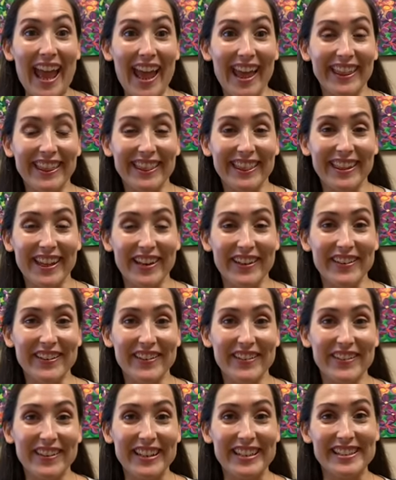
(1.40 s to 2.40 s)

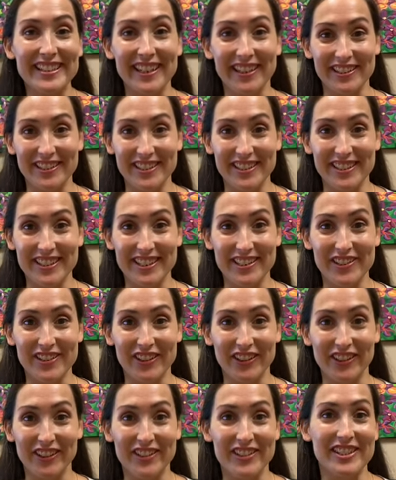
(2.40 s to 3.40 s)
Hello, induction
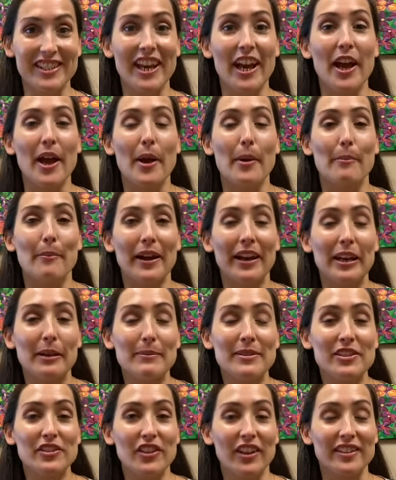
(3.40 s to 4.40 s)
teachers. My
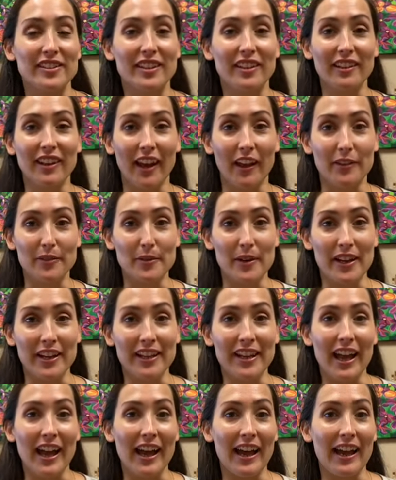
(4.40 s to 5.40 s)
name is Jessica
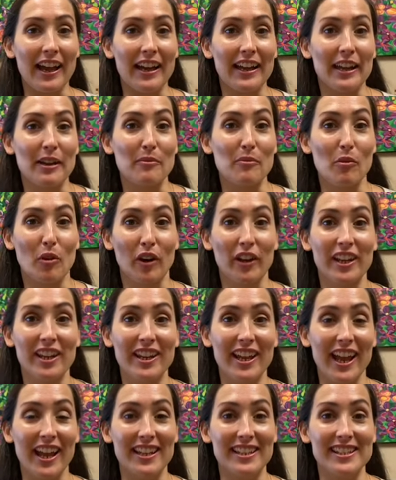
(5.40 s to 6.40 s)
Calloway. I am
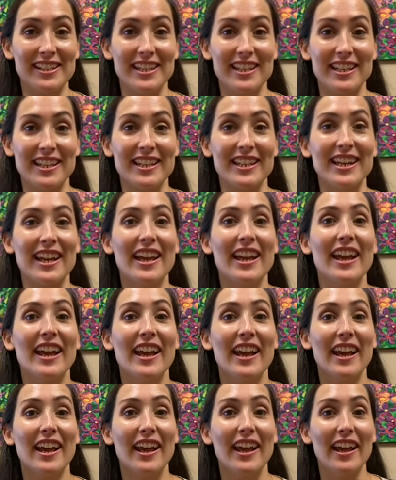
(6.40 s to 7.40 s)
working as the
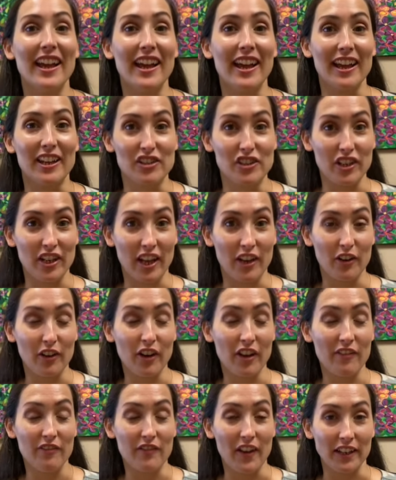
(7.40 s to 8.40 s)

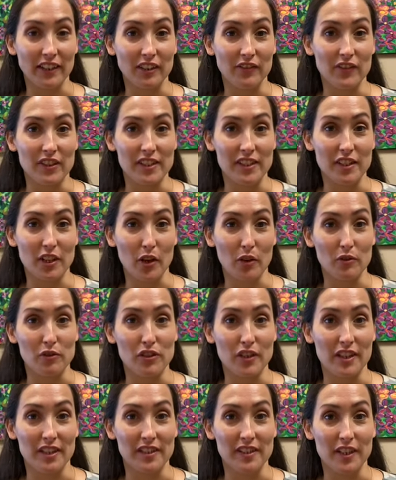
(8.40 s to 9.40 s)
educator effectiveness
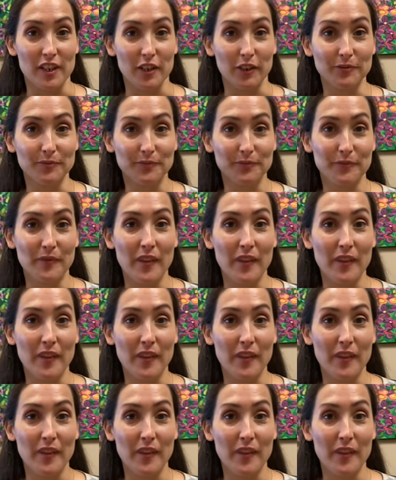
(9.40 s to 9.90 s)
coach this year.